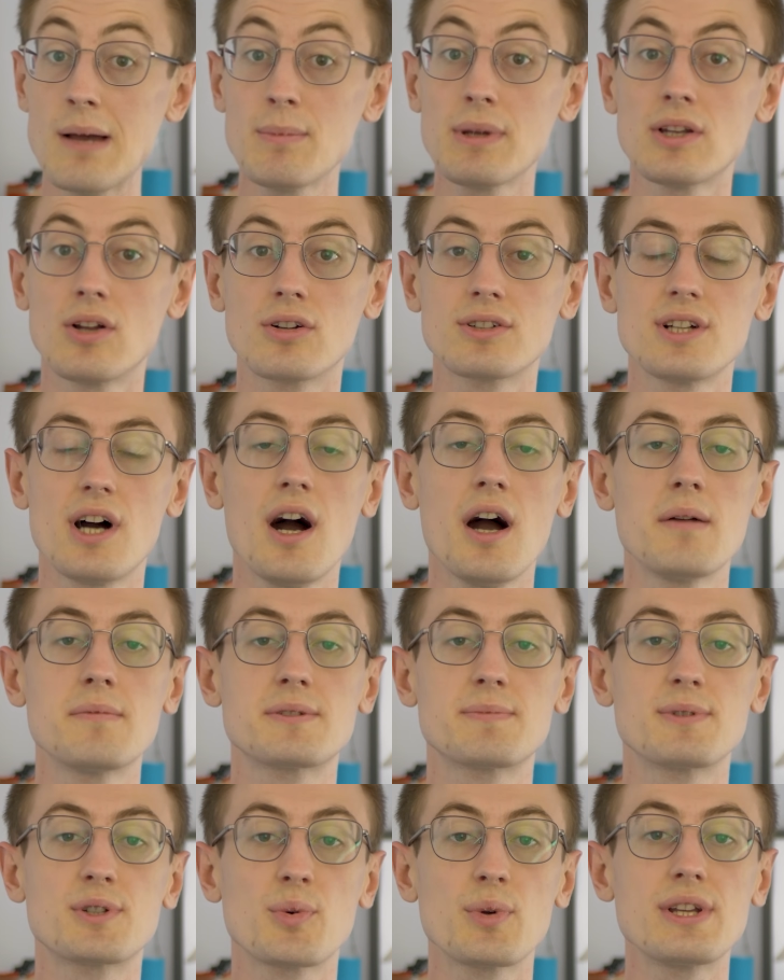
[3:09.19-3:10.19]
be long times
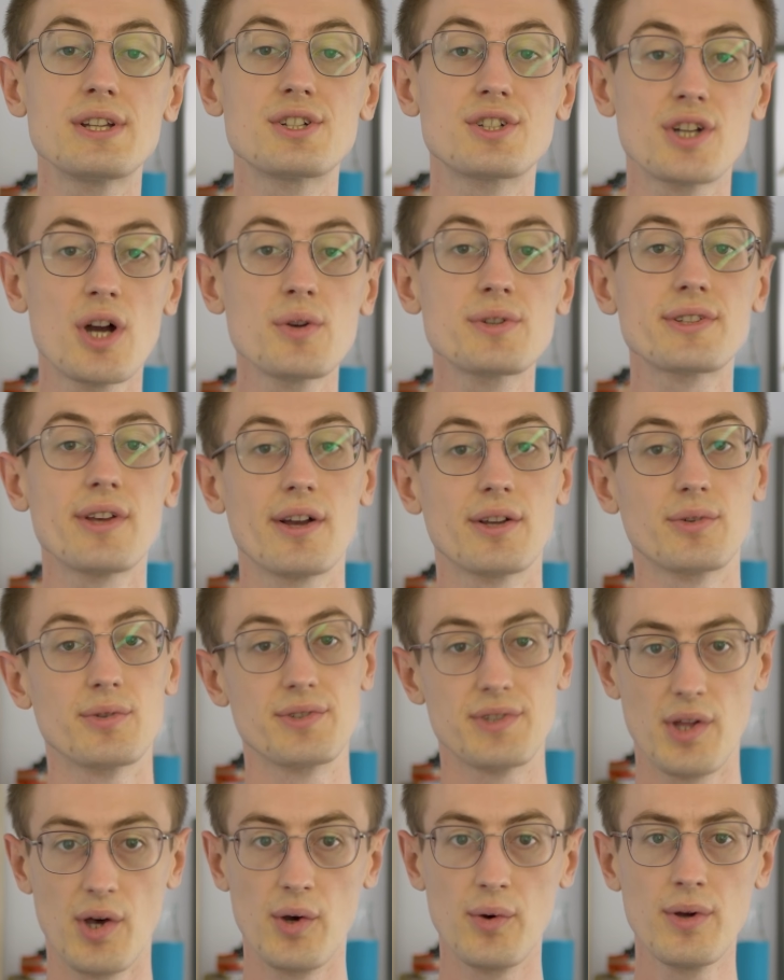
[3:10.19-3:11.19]
between show
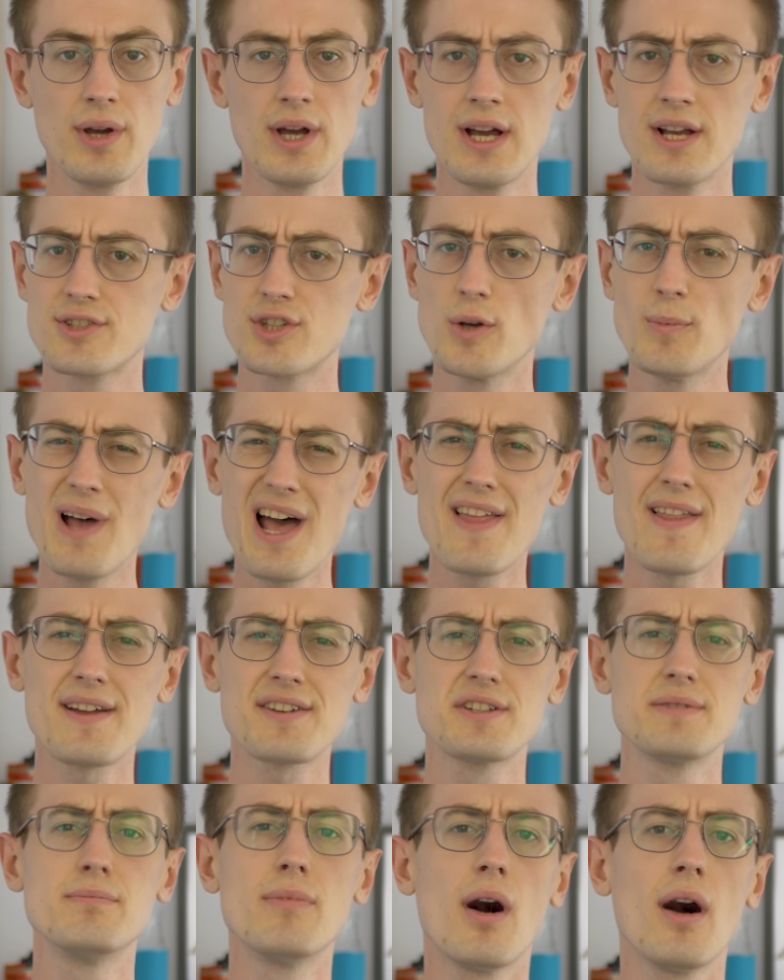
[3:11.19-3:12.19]
cycles though, so bear
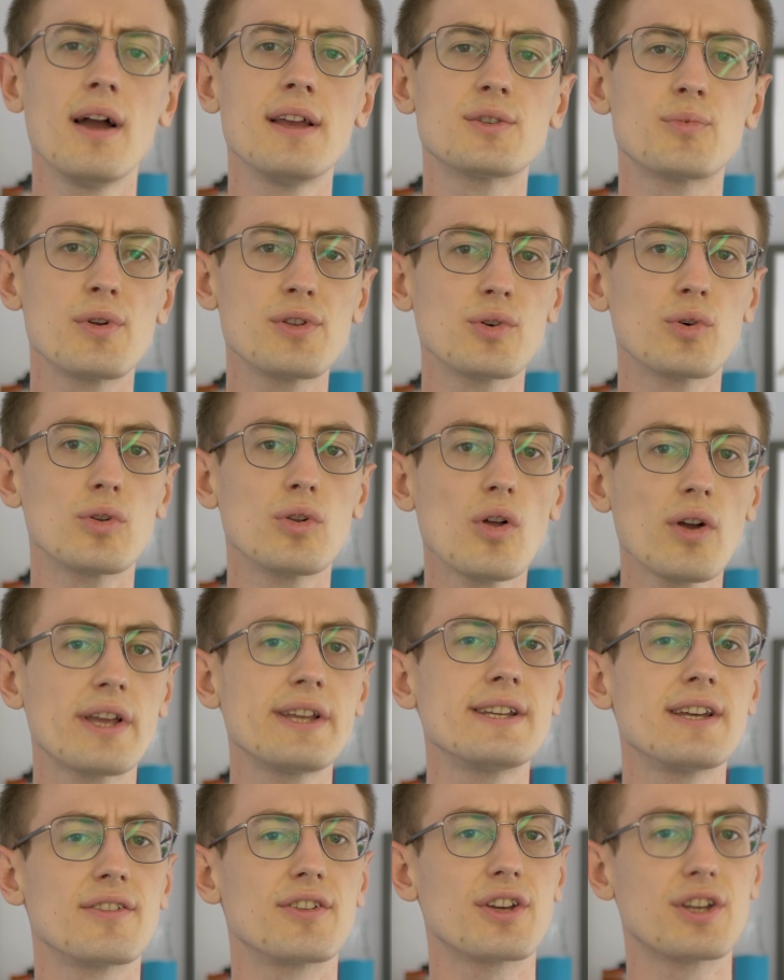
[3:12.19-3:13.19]
that in mind when you're
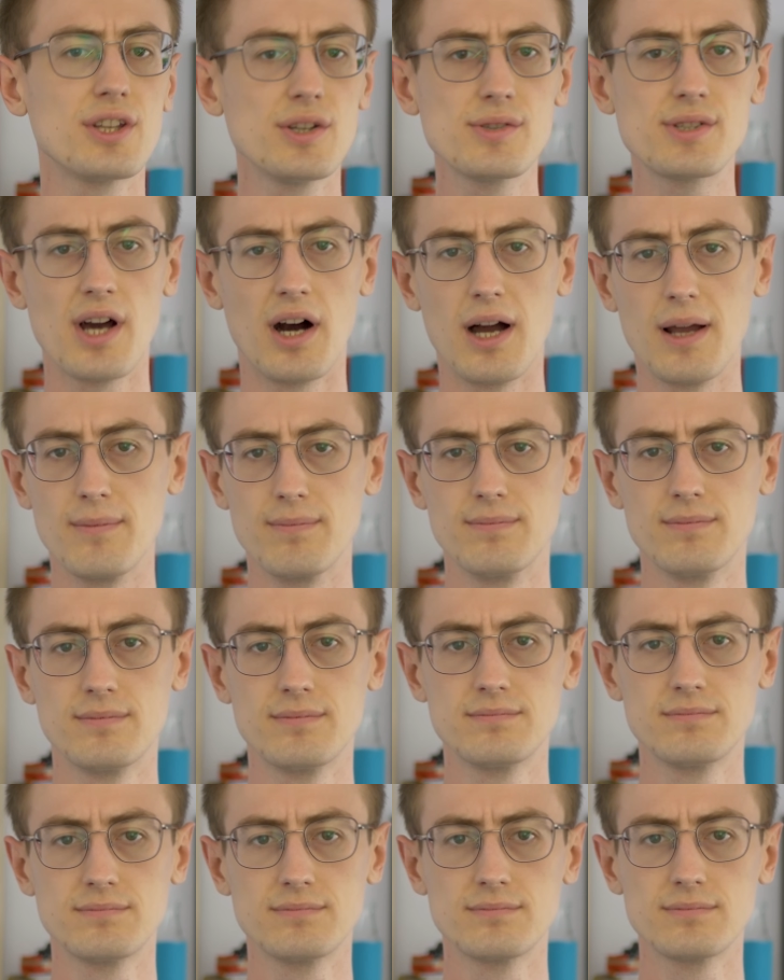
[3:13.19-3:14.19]
looking at the queue time.
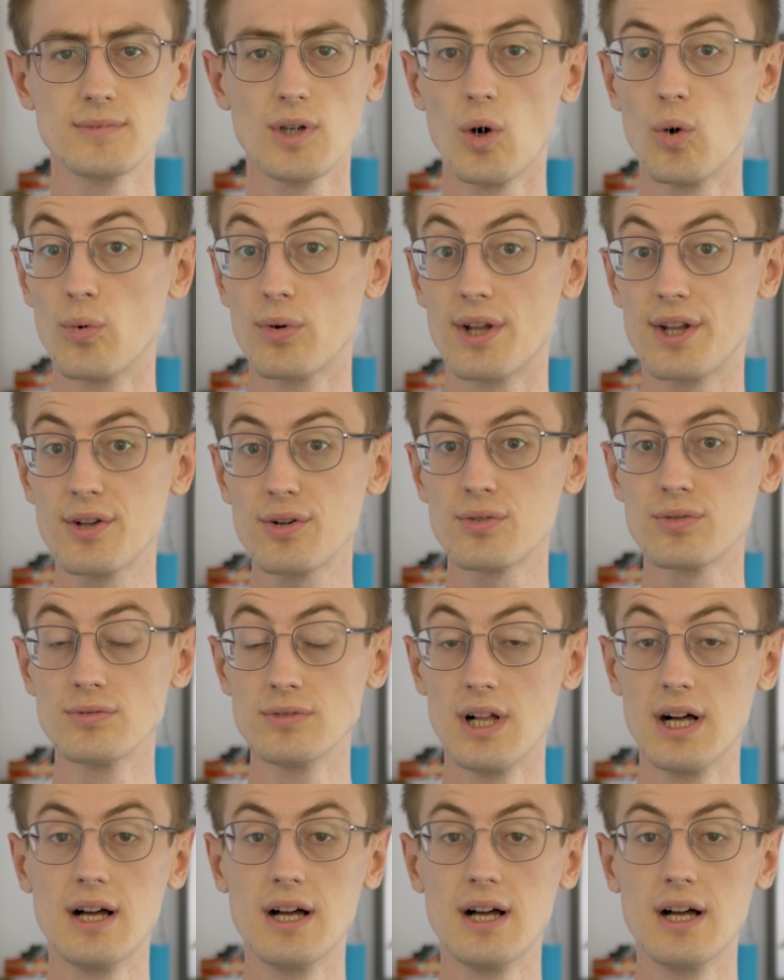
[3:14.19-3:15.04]
All in all,